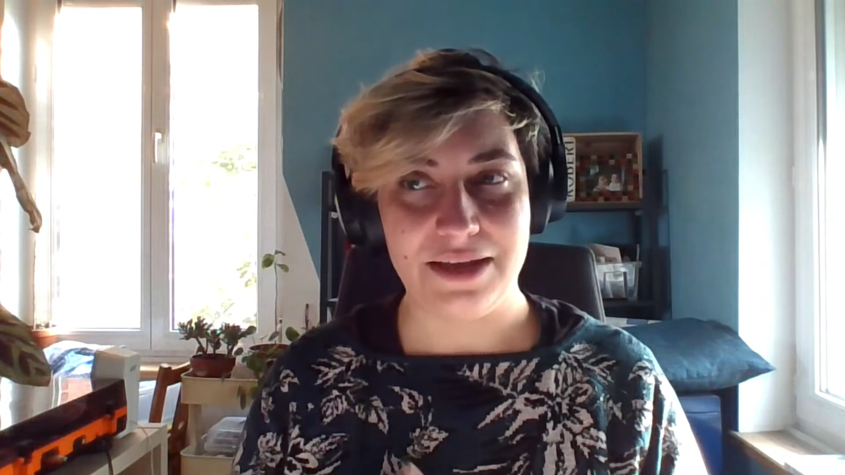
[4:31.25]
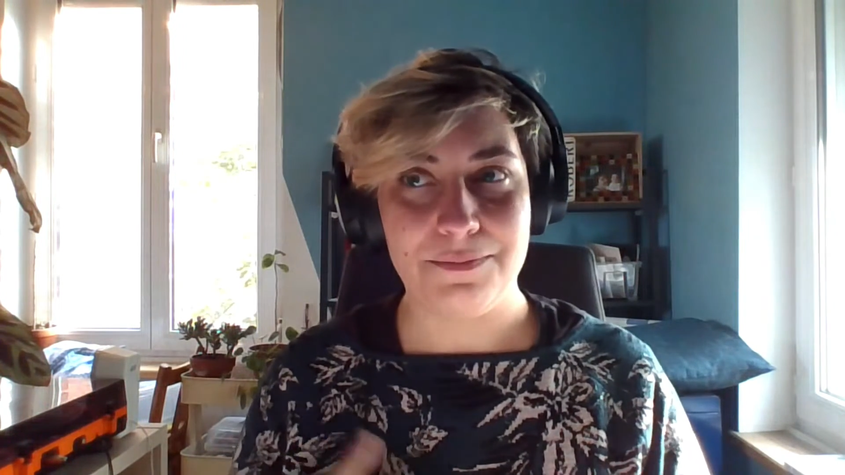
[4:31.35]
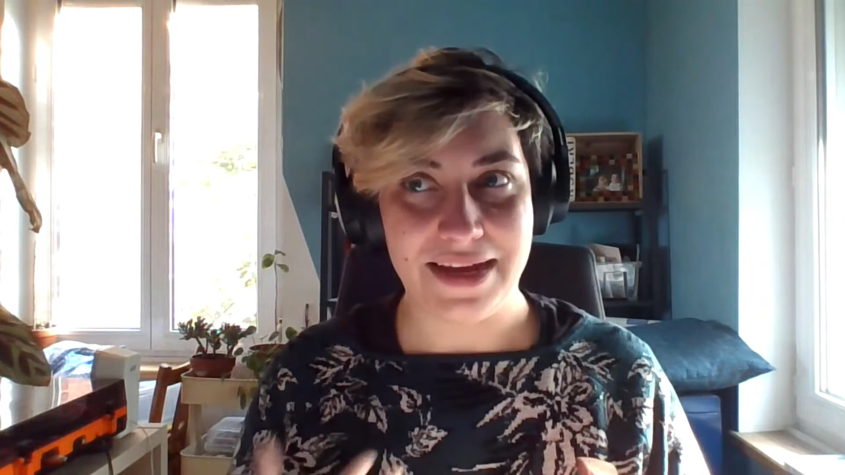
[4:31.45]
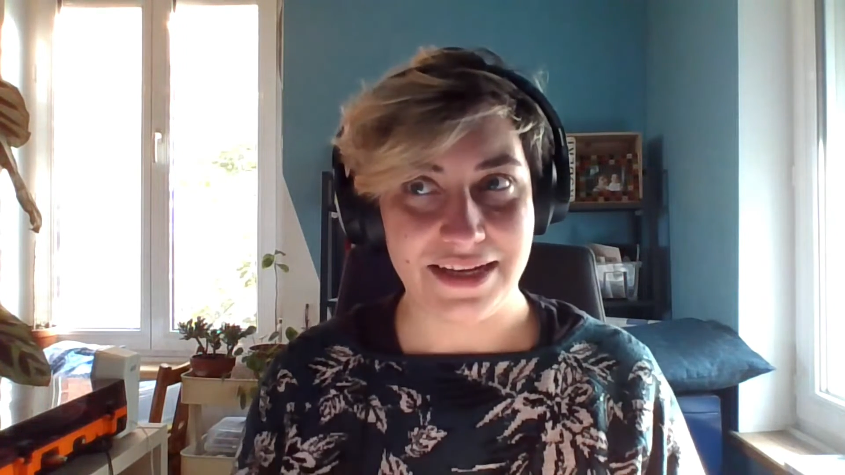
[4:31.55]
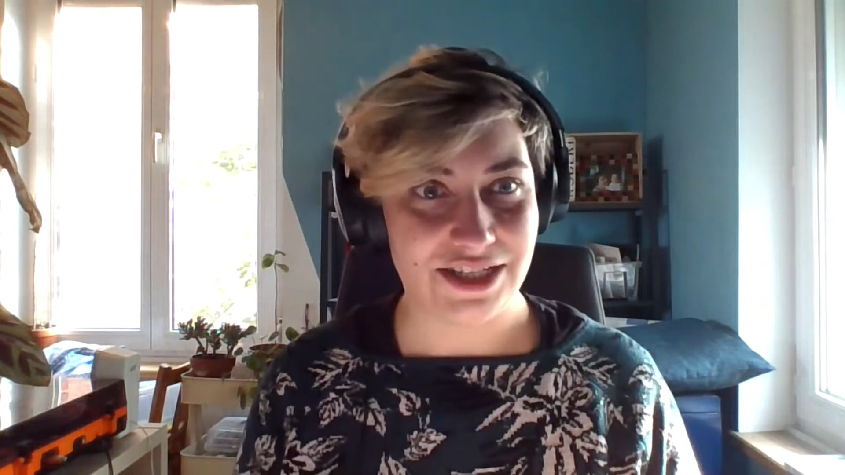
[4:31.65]

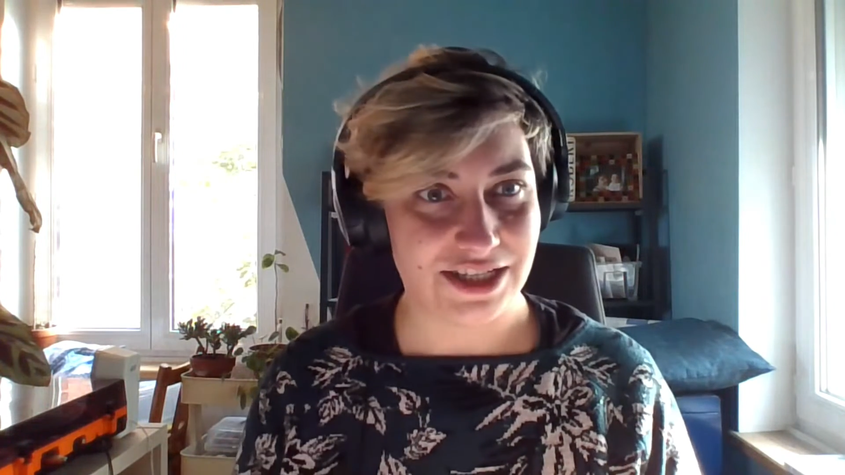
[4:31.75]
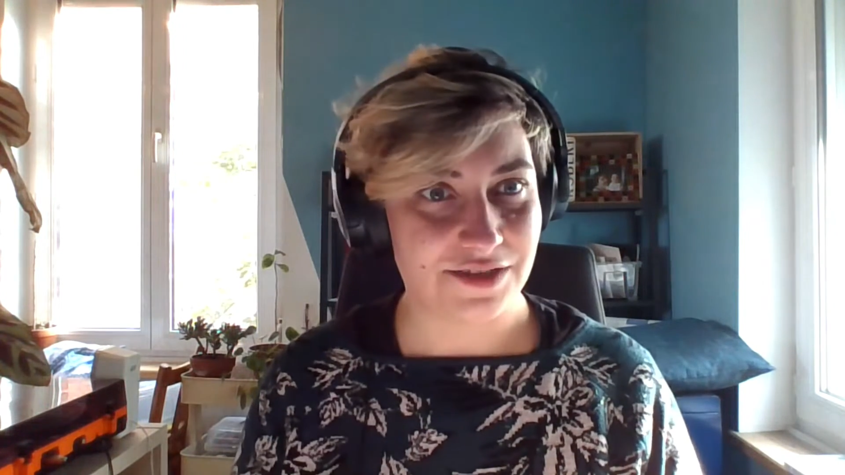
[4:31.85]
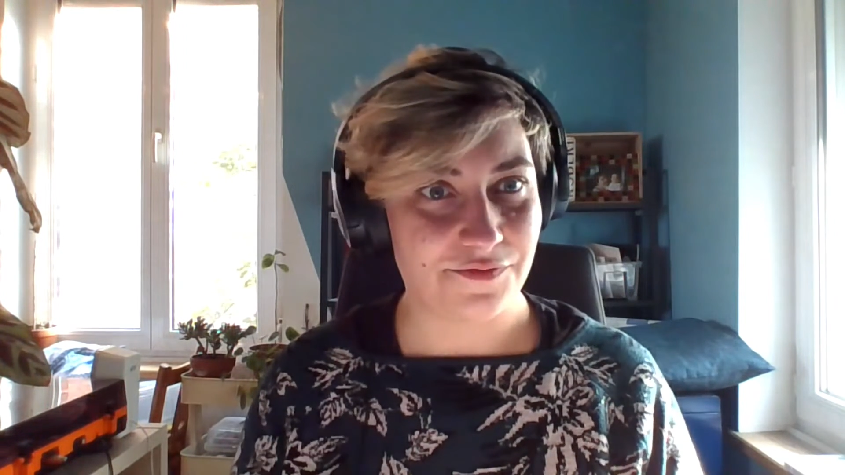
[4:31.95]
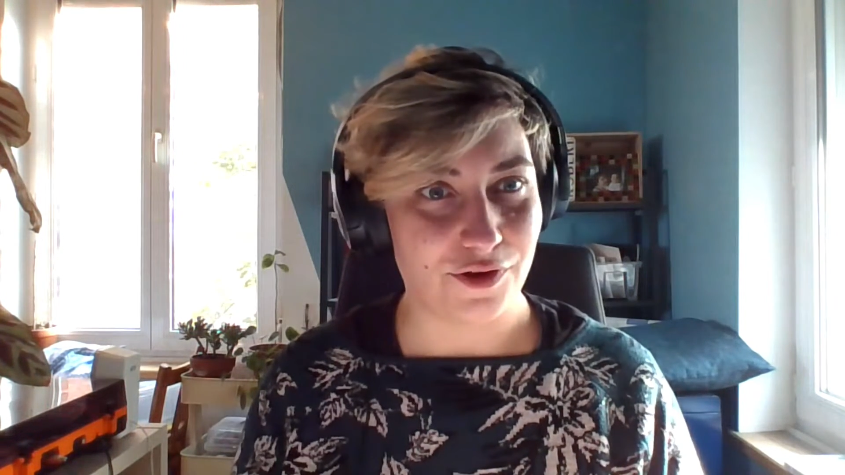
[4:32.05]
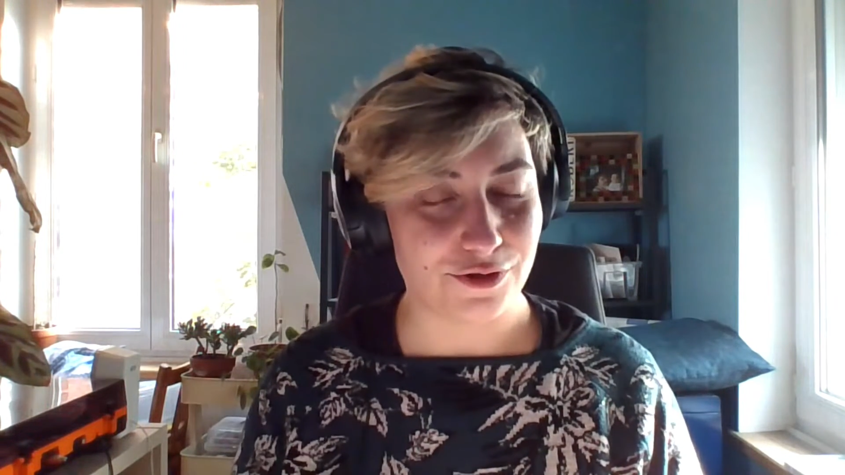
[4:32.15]

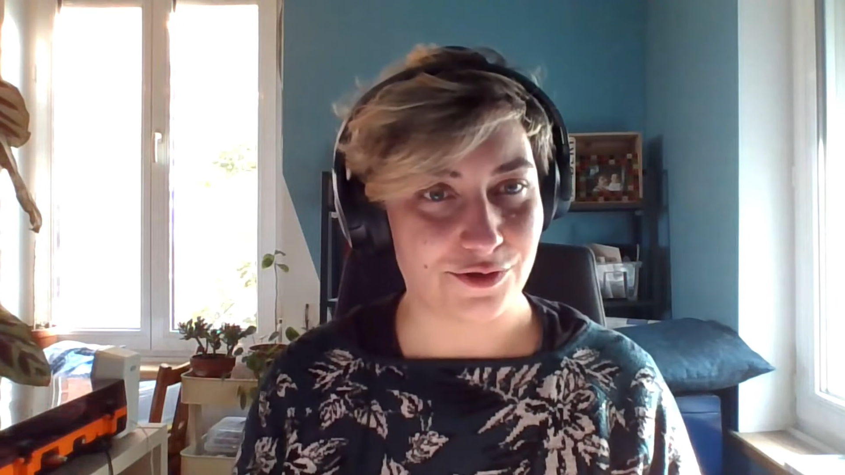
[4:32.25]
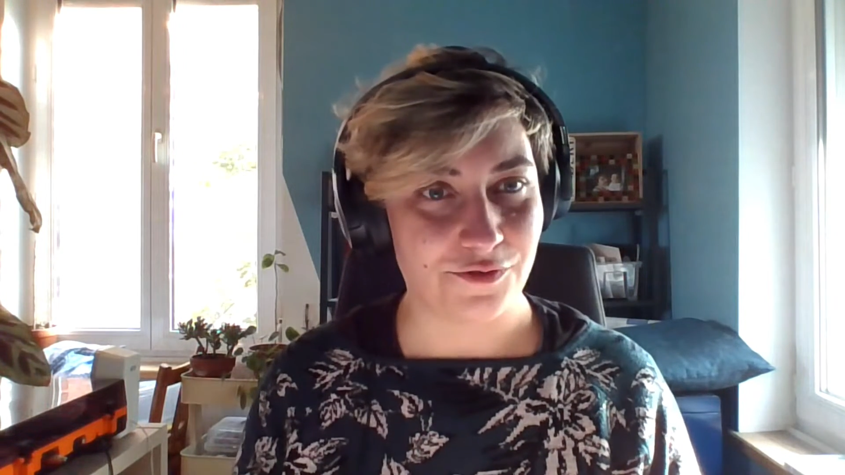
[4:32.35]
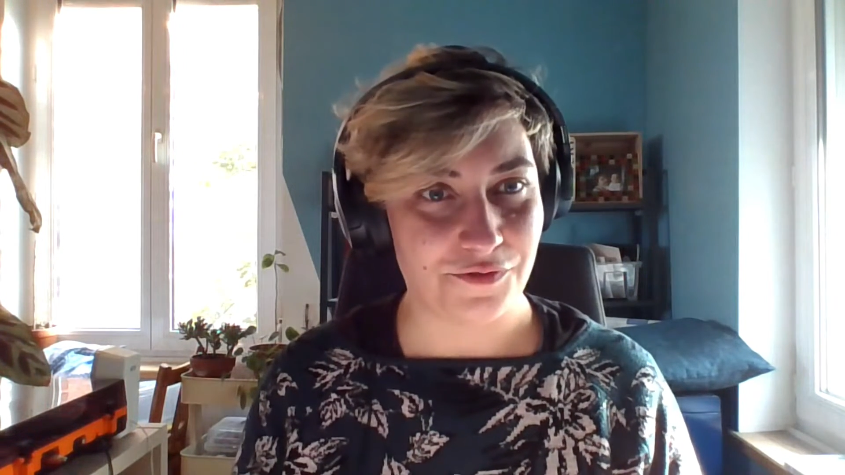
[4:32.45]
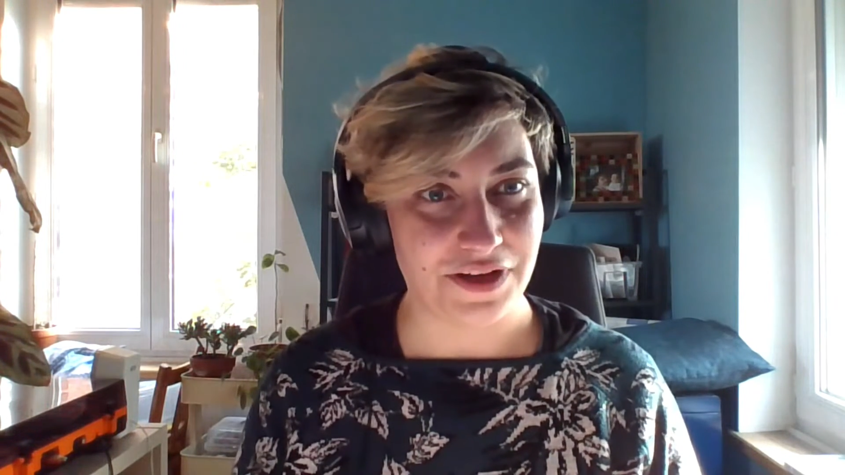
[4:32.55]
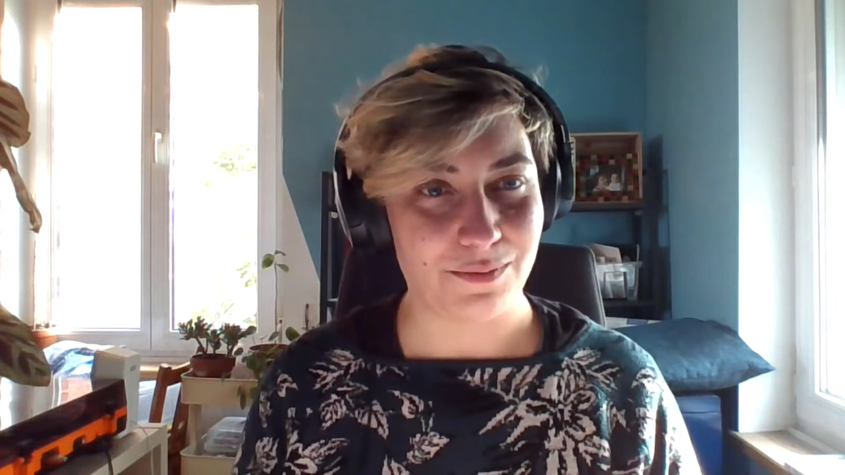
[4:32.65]
images for
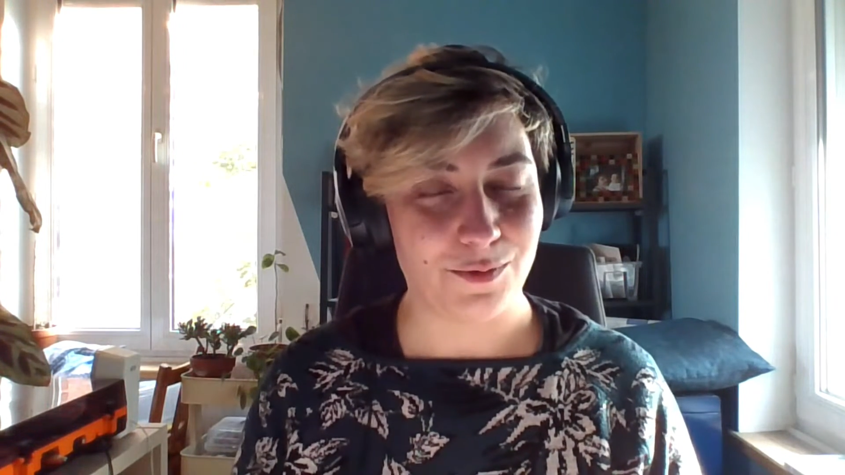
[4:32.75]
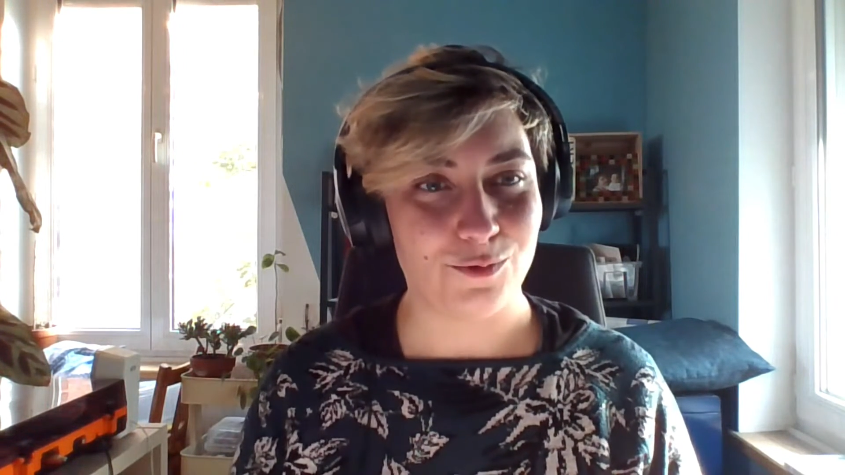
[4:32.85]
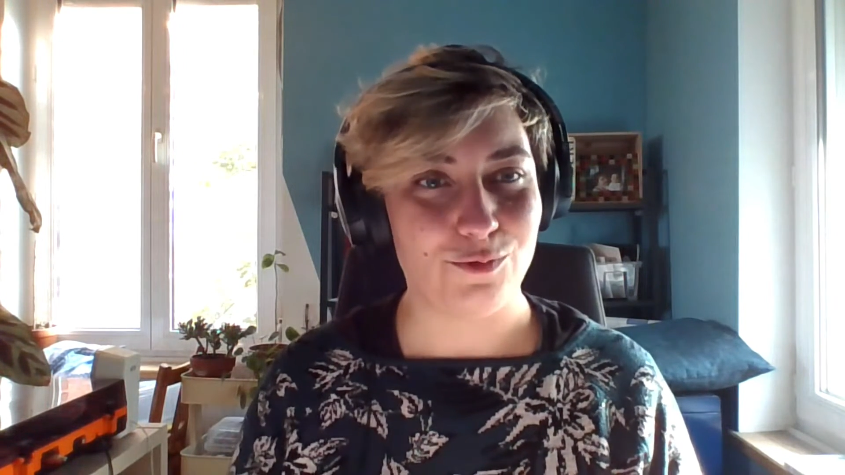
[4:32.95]
the film